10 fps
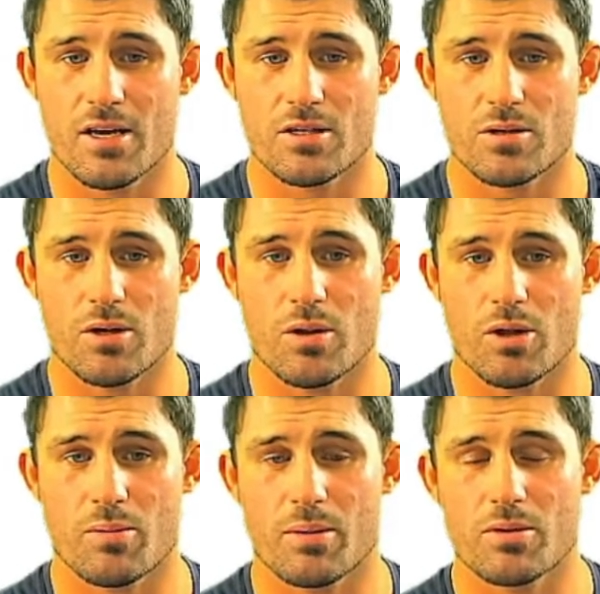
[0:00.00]
So I know a
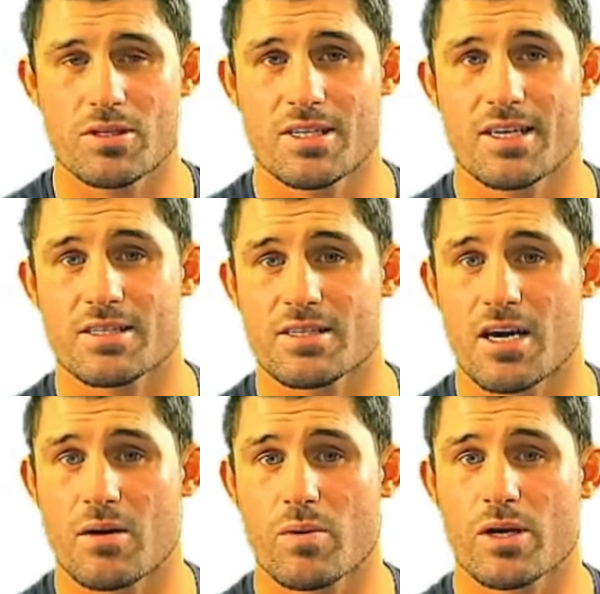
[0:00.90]
lot of people used to get
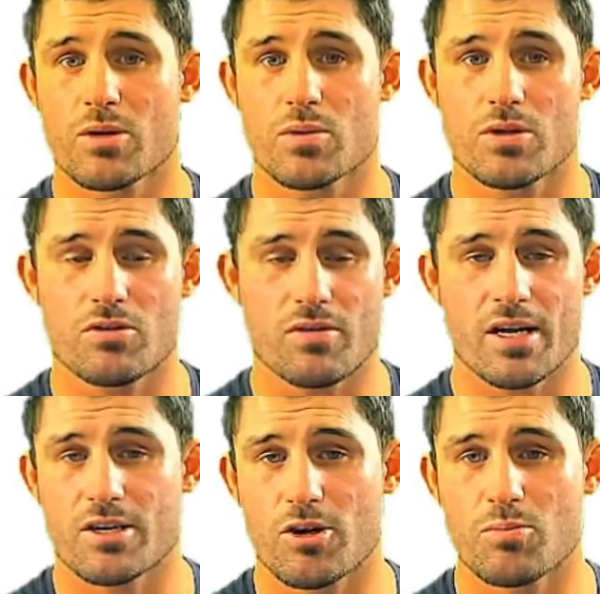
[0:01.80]
stuck where you would
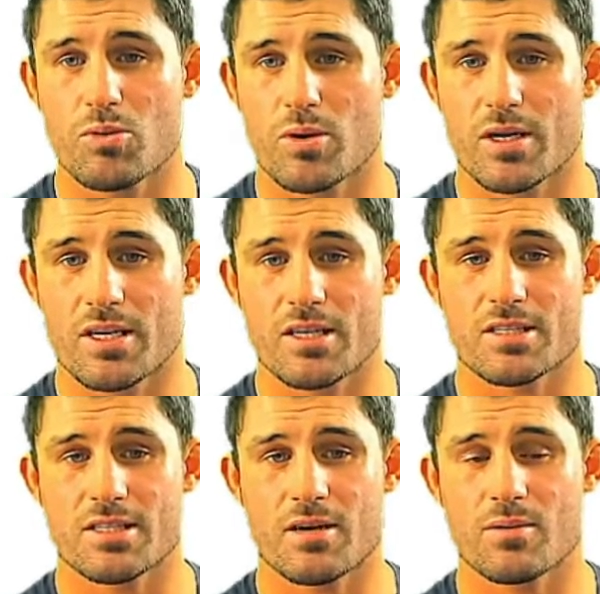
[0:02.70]
create a notebook and you're
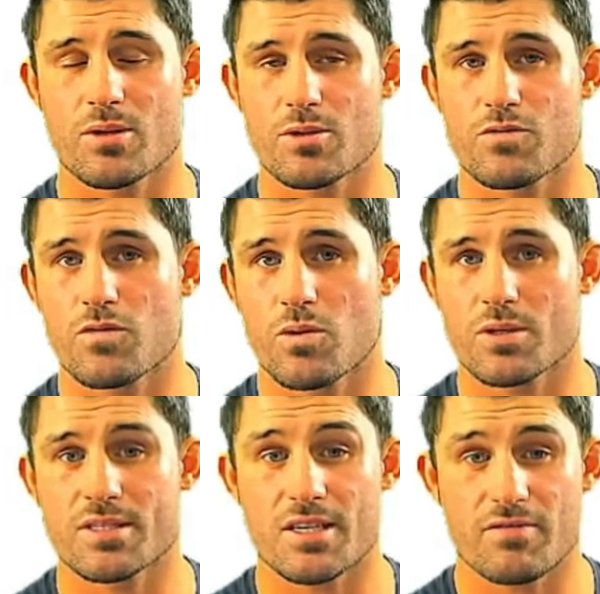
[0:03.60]
stuck with those
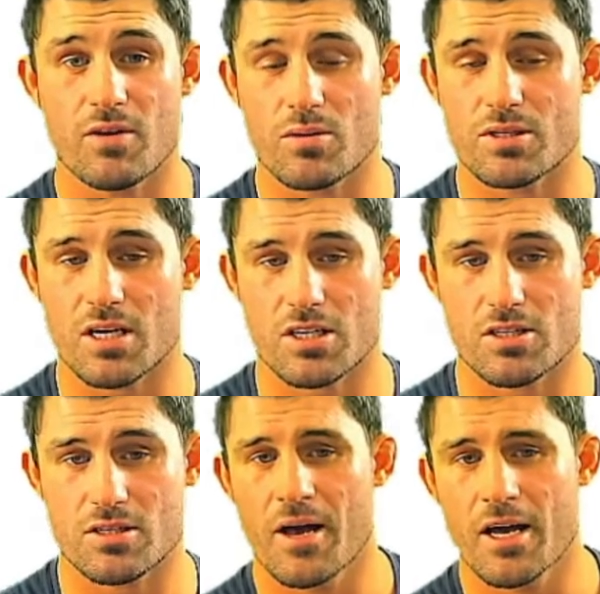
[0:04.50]
four default
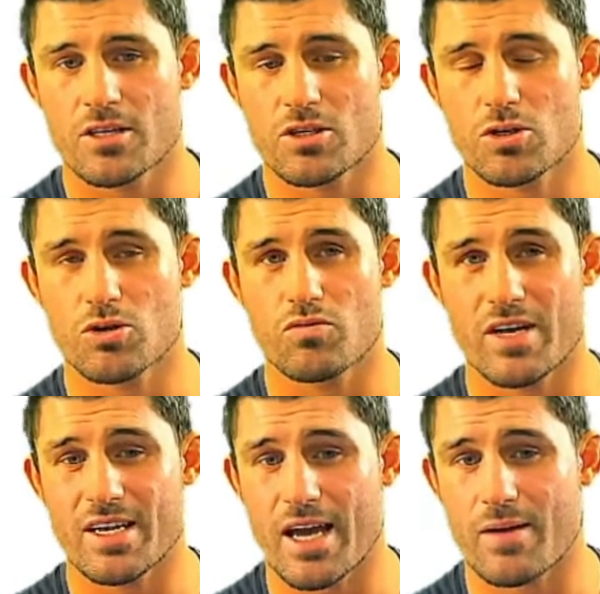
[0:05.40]
sections. So you could
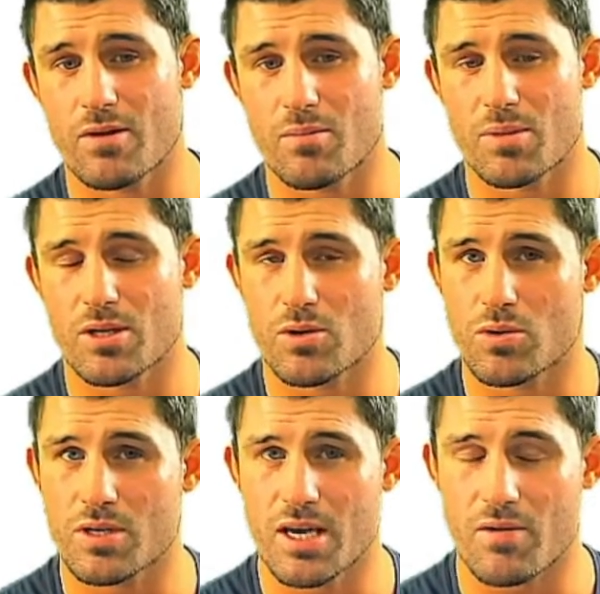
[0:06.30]
rename them, but you
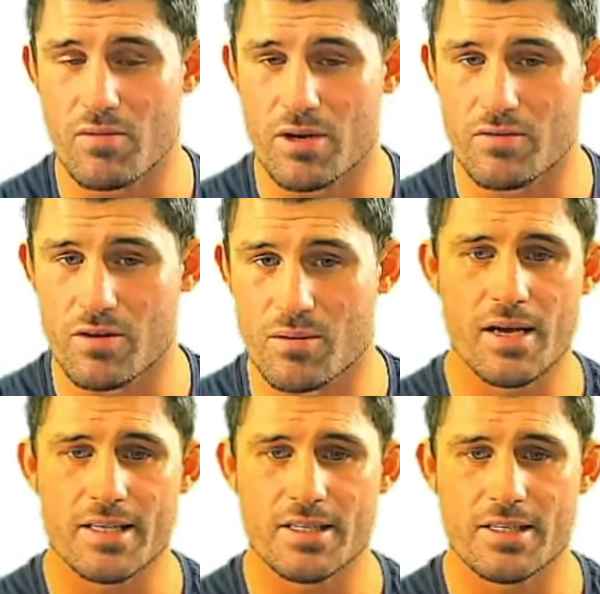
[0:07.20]
couldn't get rid of them.
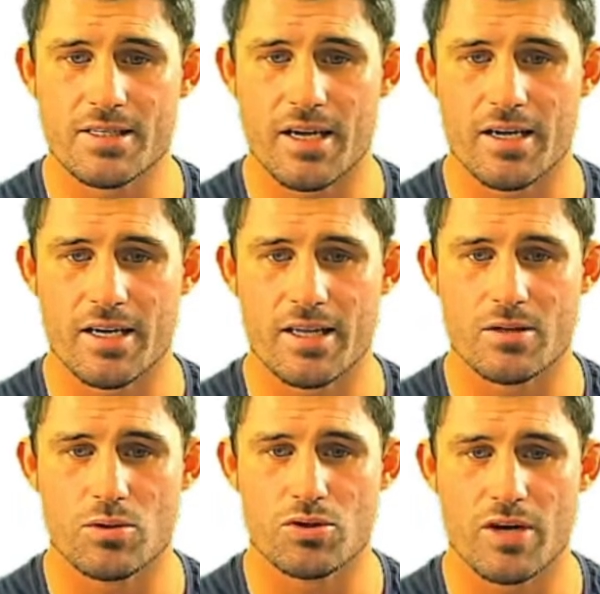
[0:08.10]
As you can see, I'm going to hit the
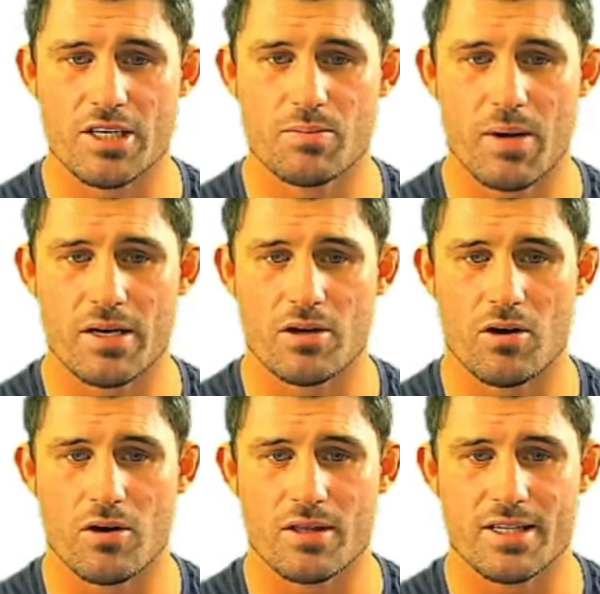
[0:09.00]
little trash button
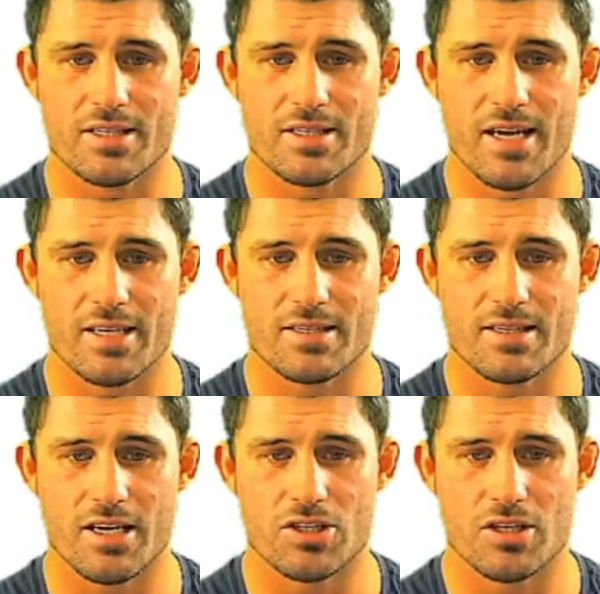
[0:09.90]
on this test
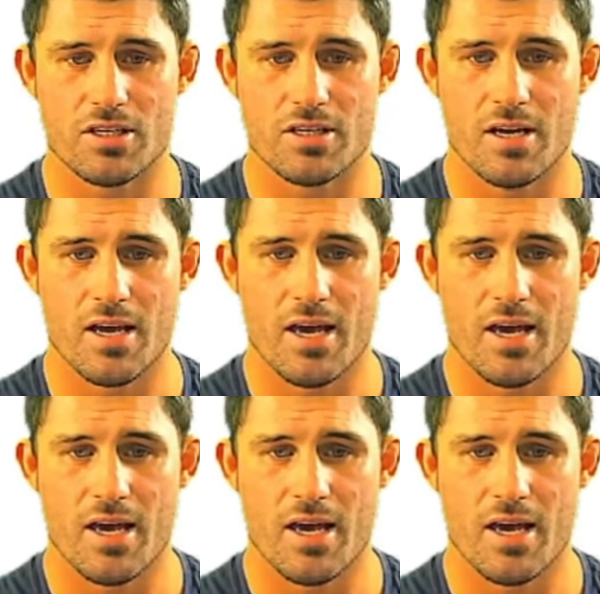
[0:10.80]
section.